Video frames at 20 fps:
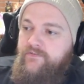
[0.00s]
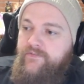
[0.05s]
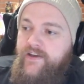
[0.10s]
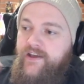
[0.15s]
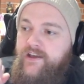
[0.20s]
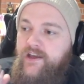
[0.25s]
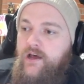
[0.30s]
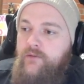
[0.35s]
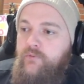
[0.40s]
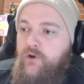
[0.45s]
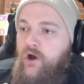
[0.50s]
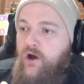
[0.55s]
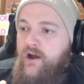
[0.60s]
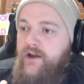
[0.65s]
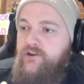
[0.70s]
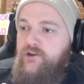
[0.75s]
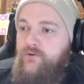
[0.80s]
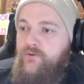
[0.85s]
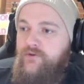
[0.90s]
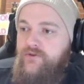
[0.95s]
Vanguard
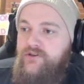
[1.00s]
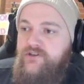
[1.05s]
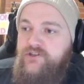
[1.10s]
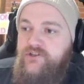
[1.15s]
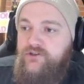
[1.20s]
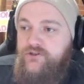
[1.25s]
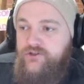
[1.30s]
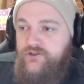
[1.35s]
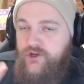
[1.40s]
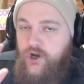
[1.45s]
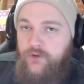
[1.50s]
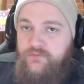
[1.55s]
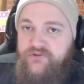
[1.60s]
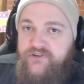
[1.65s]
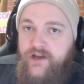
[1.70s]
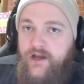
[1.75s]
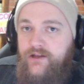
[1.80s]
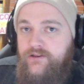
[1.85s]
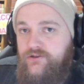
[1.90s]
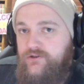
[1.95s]
behind you with this scoped
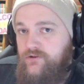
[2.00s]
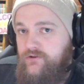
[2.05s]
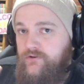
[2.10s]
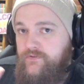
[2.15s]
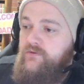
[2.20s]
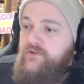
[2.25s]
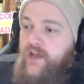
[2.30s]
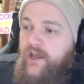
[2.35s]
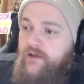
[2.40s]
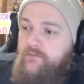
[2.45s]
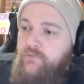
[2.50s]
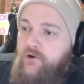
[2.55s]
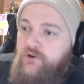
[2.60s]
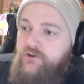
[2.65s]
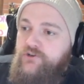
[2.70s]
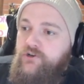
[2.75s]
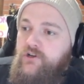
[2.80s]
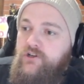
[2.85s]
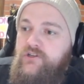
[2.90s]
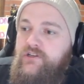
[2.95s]
gun, sort of taking
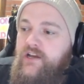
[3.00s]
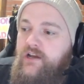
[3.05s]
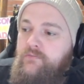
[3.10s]
pot shots,